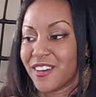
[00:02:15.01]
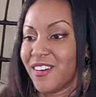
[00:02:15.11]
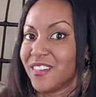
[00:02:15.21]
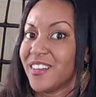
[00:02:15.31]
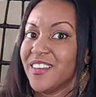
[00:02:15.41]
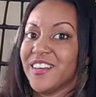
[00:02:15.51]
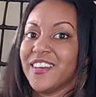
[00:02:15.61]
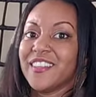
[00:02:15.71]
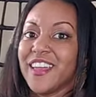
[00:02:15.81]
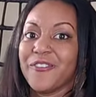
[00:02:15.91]
Y'all
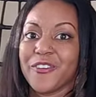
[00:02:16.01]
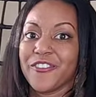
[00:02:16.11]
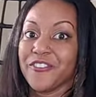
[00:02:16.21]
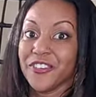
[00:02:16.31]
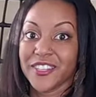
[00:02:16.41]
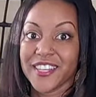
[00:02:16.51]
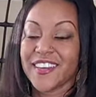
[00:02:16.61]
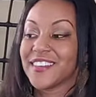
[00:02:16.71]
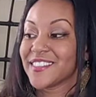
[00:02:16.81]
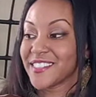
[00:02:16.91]
they were
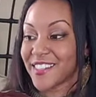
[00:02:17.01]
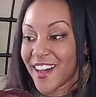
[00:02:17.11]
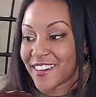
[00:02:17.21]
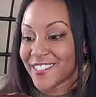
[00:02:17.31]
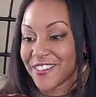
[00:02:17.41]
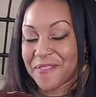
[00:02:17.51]
fully stocked.